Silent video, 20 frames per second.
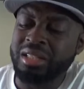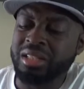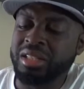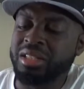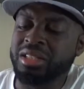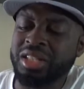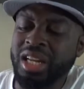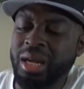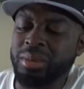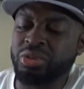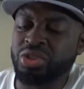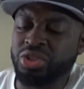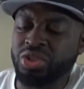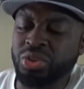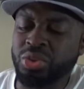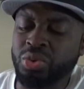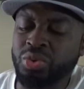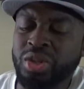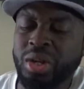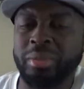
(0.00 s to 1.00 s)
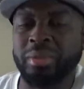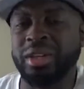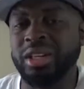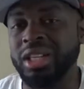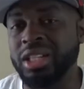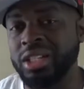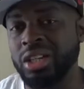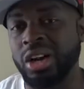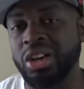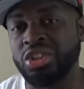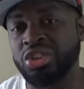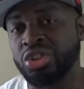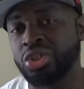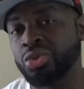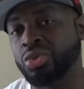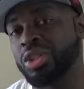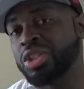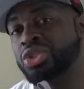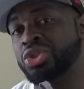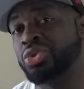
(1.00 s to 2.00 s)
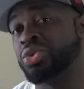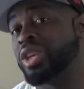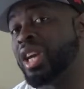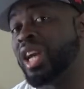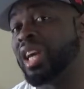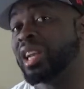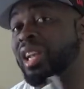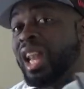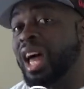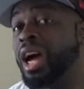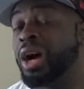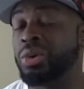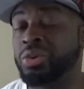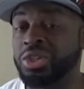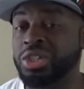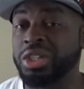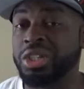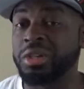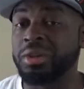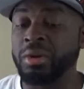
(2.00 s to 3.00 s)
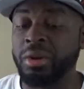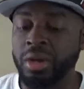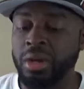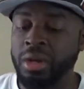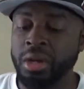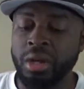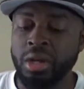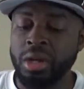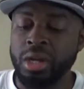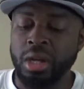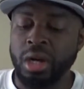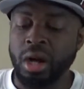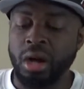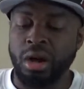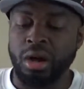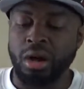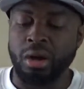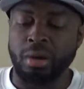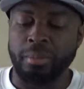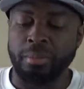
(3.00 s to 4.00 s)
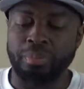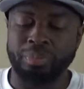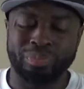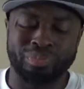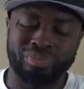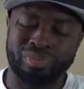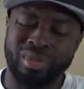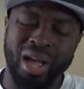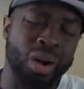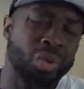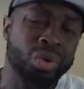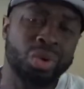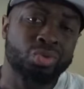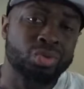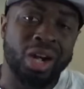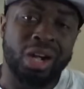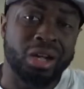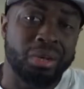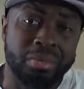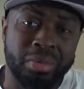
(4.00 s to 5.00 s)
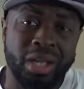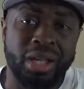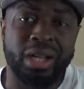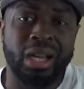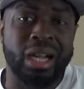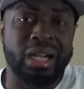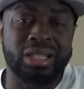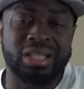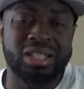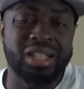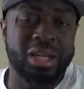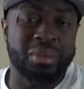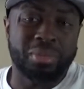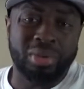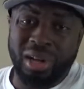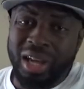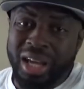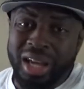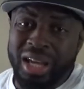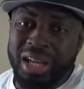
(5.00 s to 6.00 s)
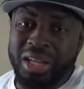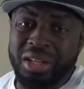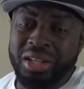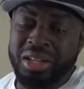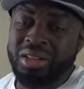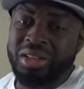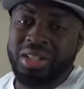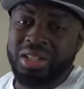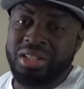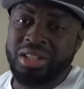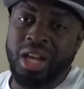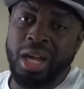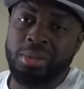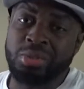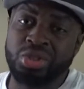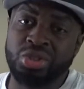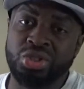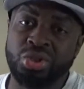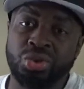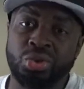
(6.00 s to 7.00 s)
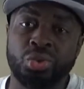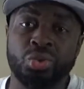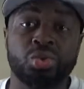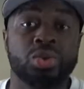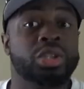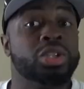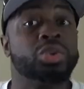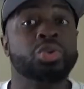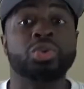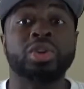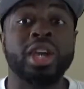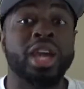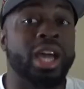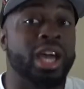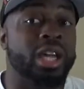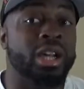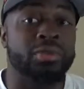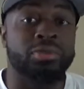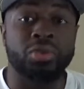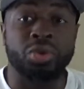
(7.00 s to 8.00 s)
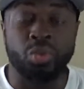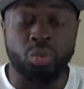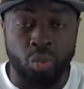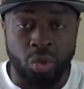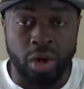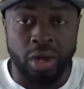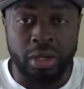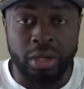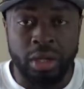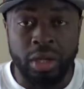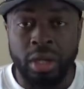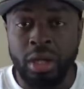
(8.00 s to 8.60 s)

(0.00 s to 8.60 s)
These type of shoes, I mean, these are shoes that you can lounge in. I wouldn't recommend, like I said, playing in these type of shoes. You can if you want.